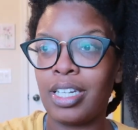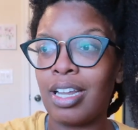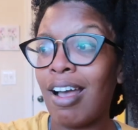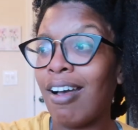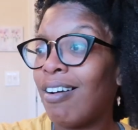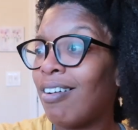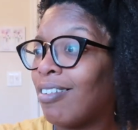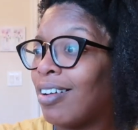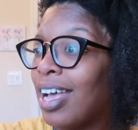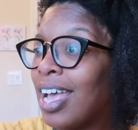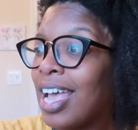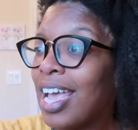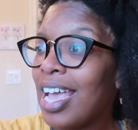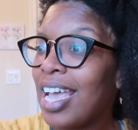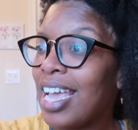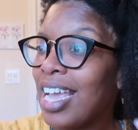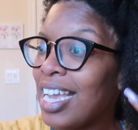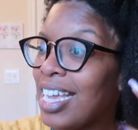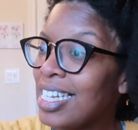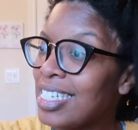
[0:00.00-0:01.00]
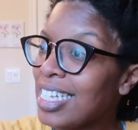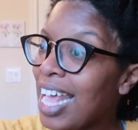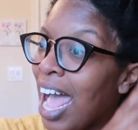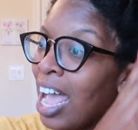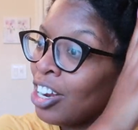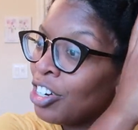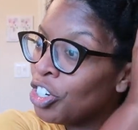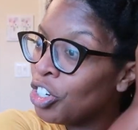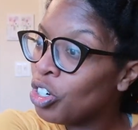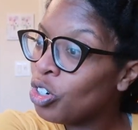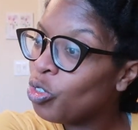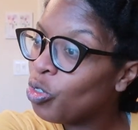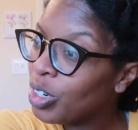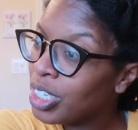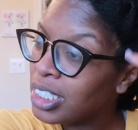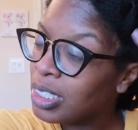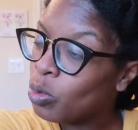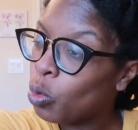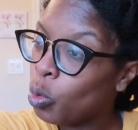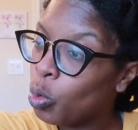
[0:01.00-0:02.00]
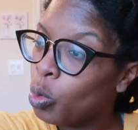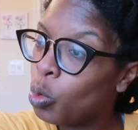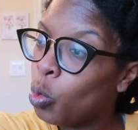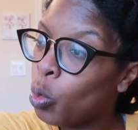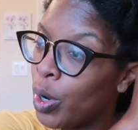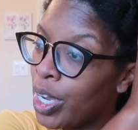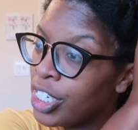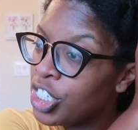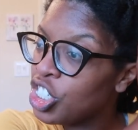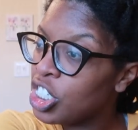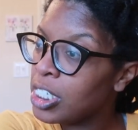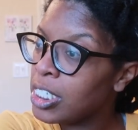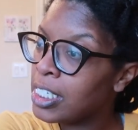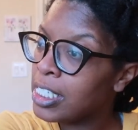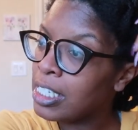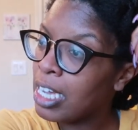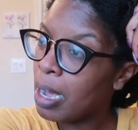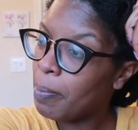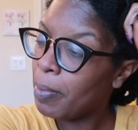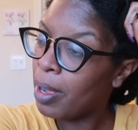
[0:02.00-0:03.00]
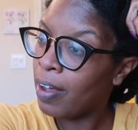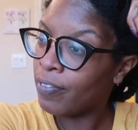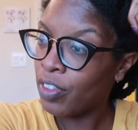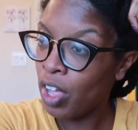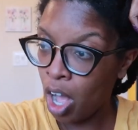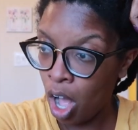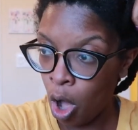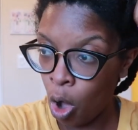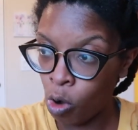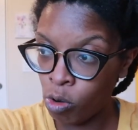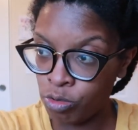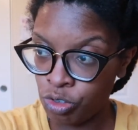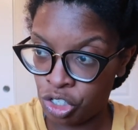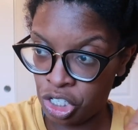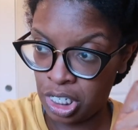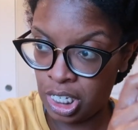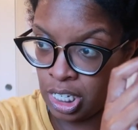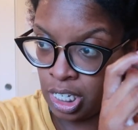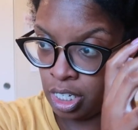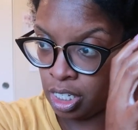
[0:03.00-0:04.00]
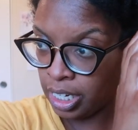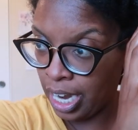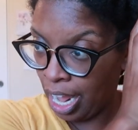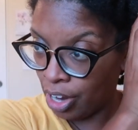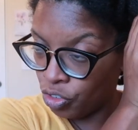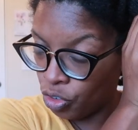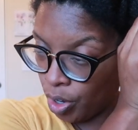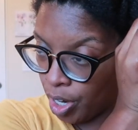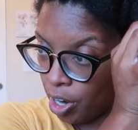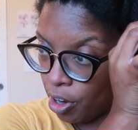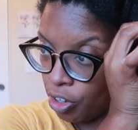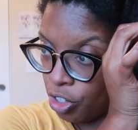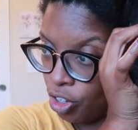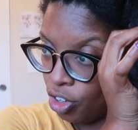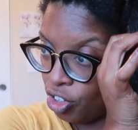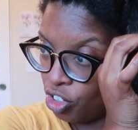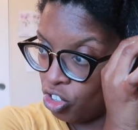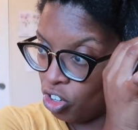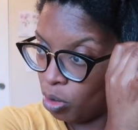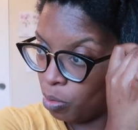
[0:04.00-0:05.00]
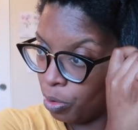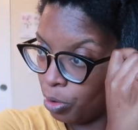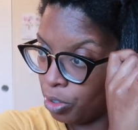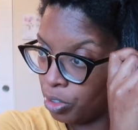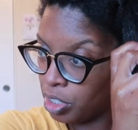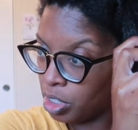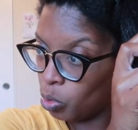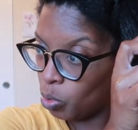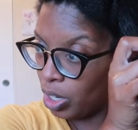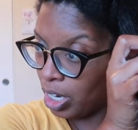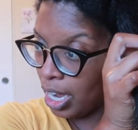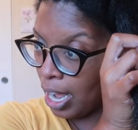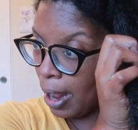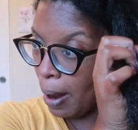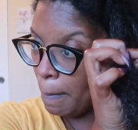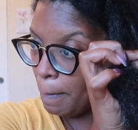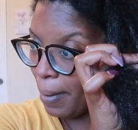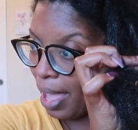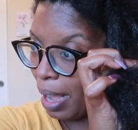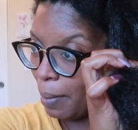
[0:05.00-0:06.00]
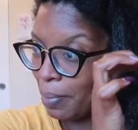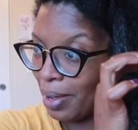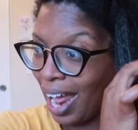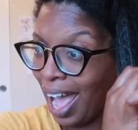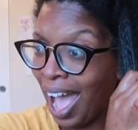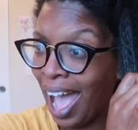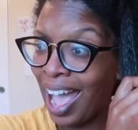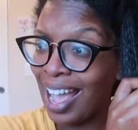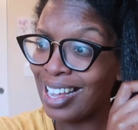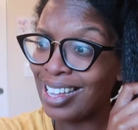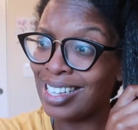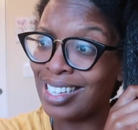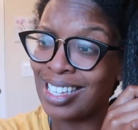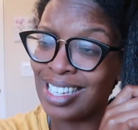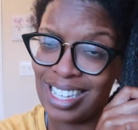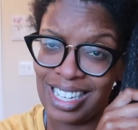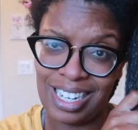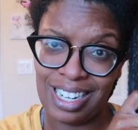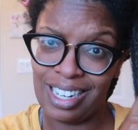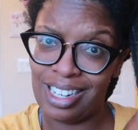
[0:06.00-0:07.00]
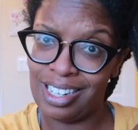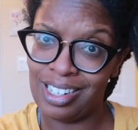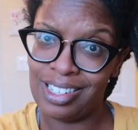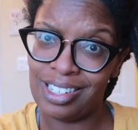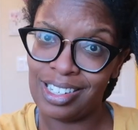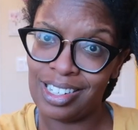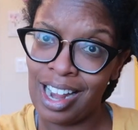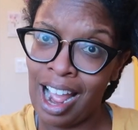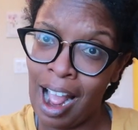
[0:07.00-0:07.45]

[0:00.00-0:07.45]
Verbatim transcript: Y'all, it's I do wish some of the OG natural hair YouTubers would come back, but I get it.